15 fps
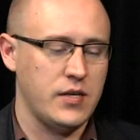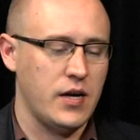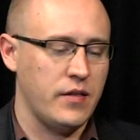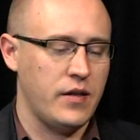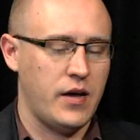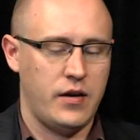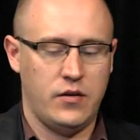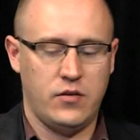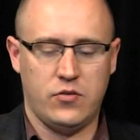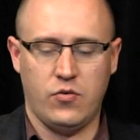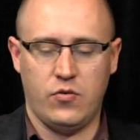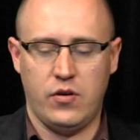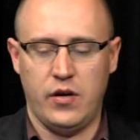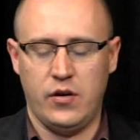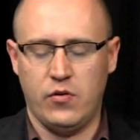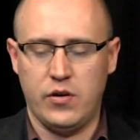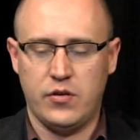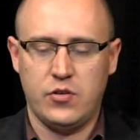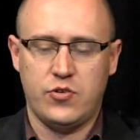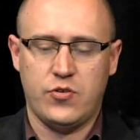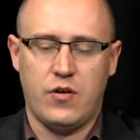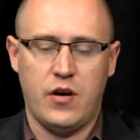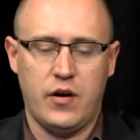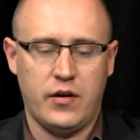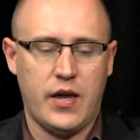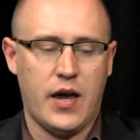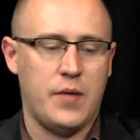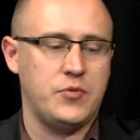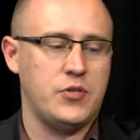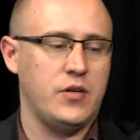done that in, to, in order to try and
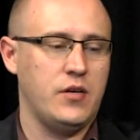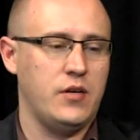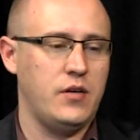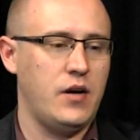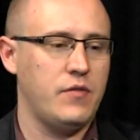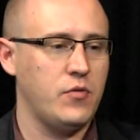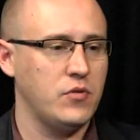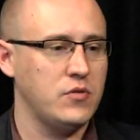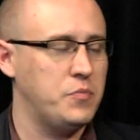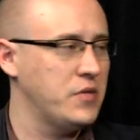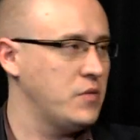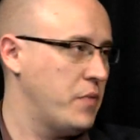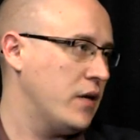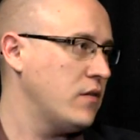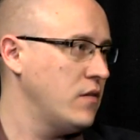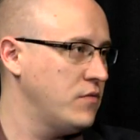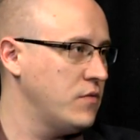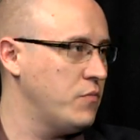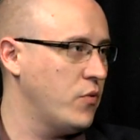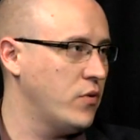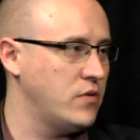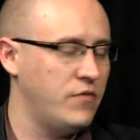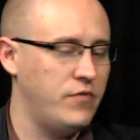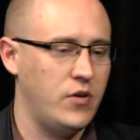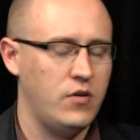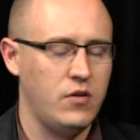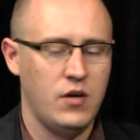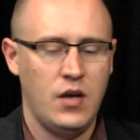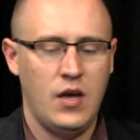capture everyone's perspectives and points exactly. of view.